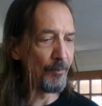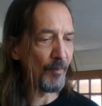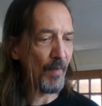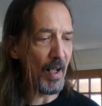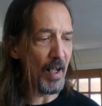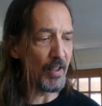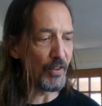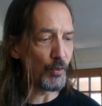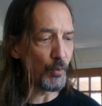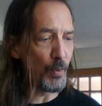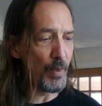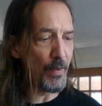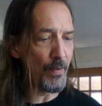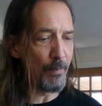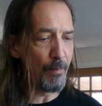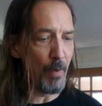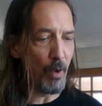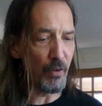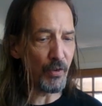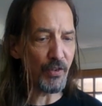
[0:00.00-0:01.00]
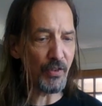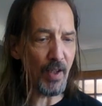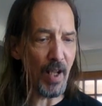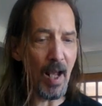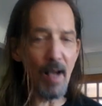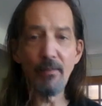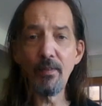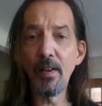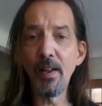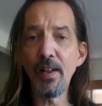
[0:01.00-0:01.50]
As with most
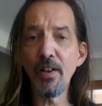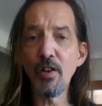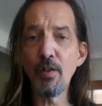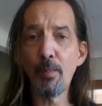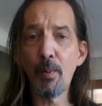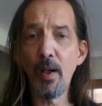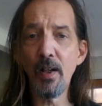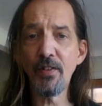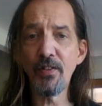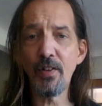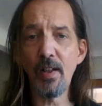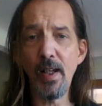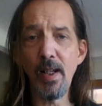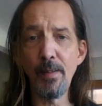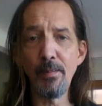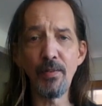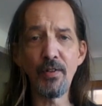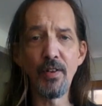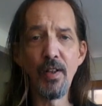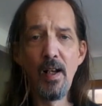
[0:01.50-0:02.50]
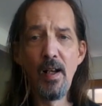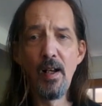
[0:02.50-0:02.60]
Avalanche Press games,